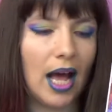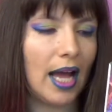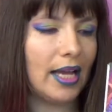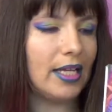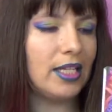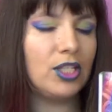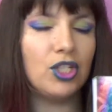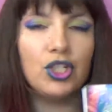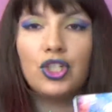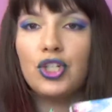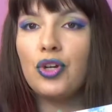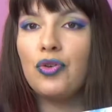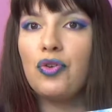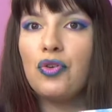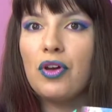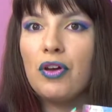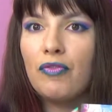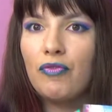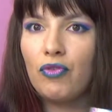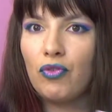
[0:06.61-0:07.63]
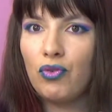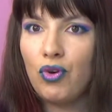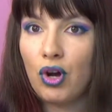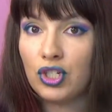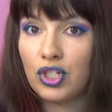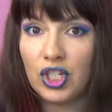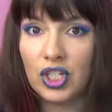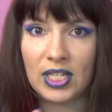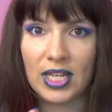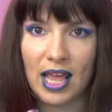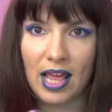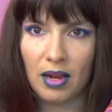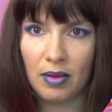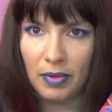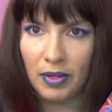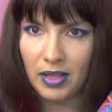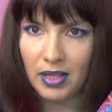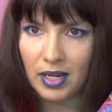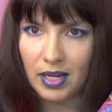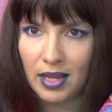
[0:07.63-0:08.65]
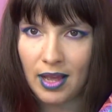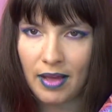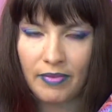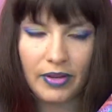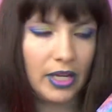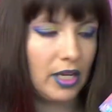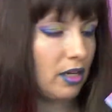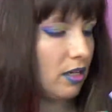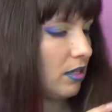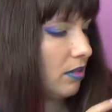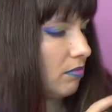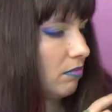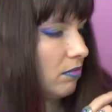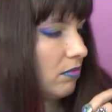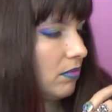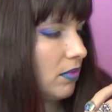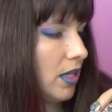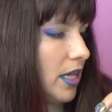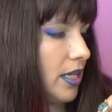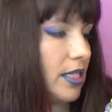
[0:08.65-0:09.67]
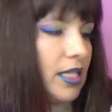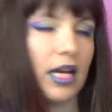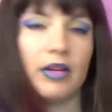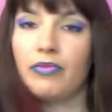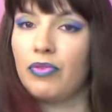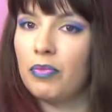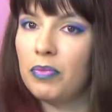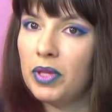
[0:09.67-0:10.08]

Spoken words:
I need to show you a ferocious animal that I have here, aside from